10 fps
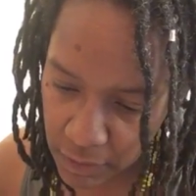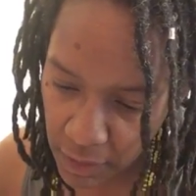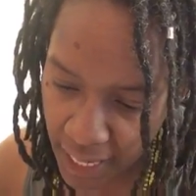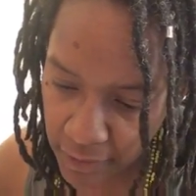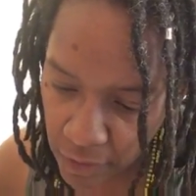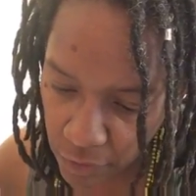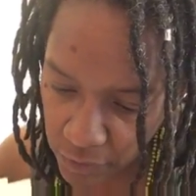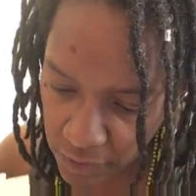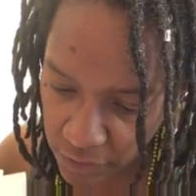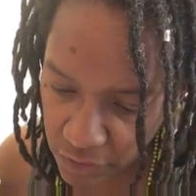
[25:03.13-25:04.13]
I know that
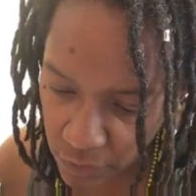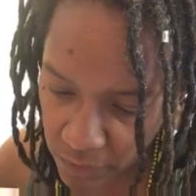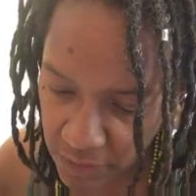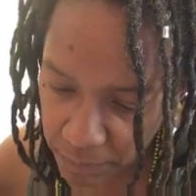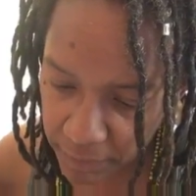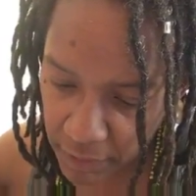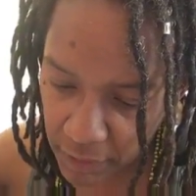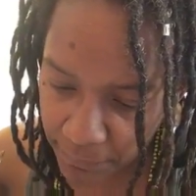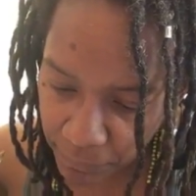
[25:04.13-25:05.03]
there's going to be